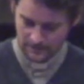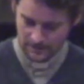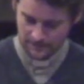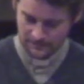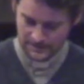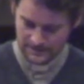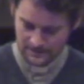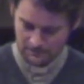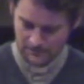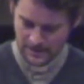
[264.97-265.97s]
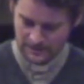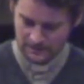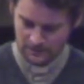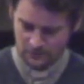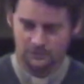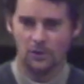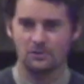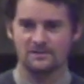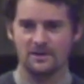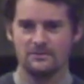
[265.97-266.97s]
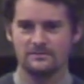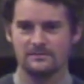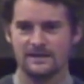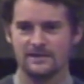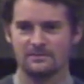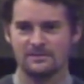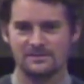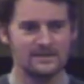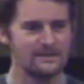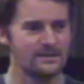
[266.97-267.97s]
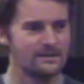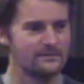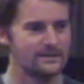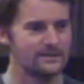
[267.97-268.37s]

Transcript: It's A Man Called Otto. Has anyone seen that?